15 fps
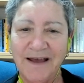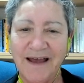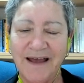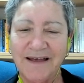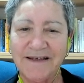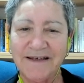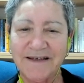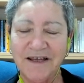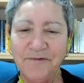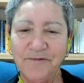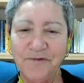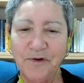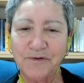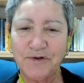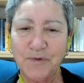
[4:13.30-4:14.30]
And
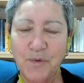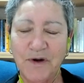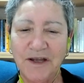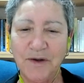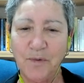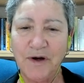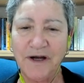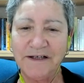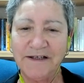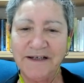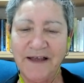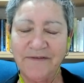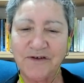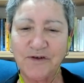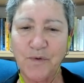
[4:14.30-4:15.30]
Evo 21
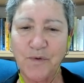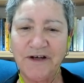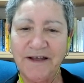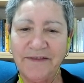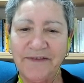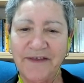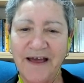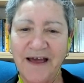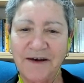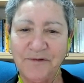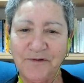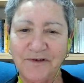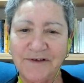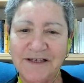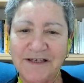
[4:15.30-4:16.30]
and the 20th
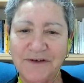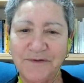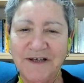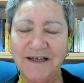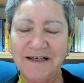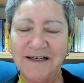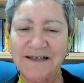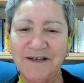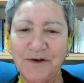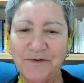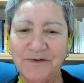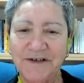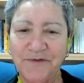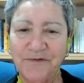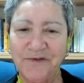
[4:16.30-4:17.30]
anniversary is no
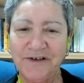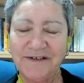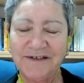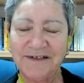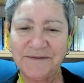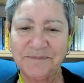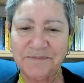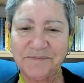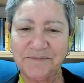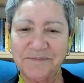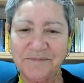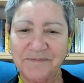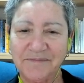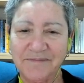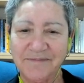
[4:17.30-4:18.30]
different.
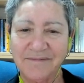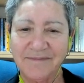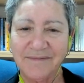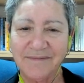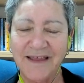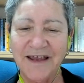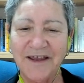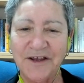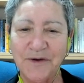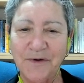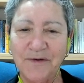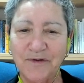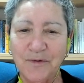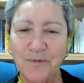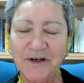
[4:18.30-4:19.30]
Thank you,
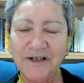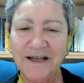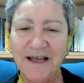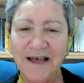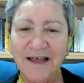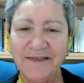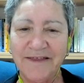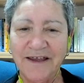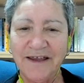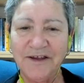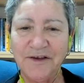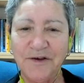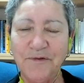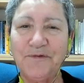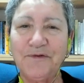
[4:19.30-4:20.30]
everyone.
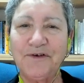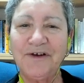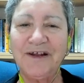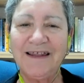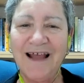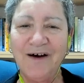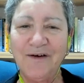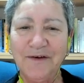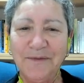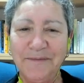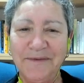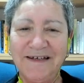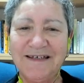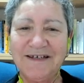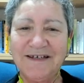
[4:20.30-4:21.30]
Thank you for allowing
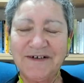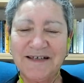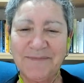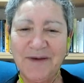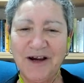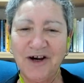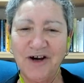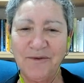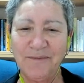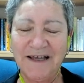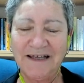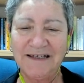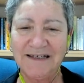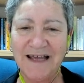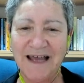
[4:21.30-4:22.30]
me to
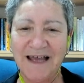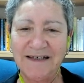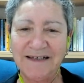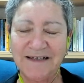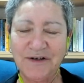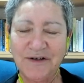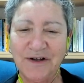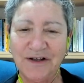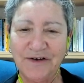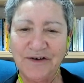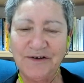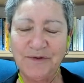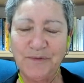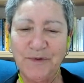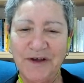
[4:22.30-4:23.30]
experiment and to
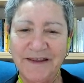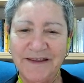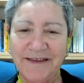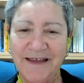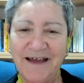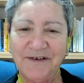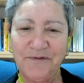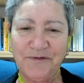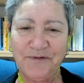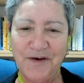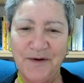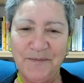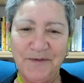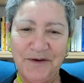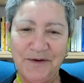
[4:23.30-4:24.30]
learn with and
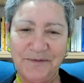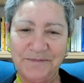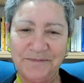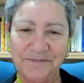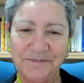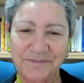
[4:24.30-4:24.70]
from you.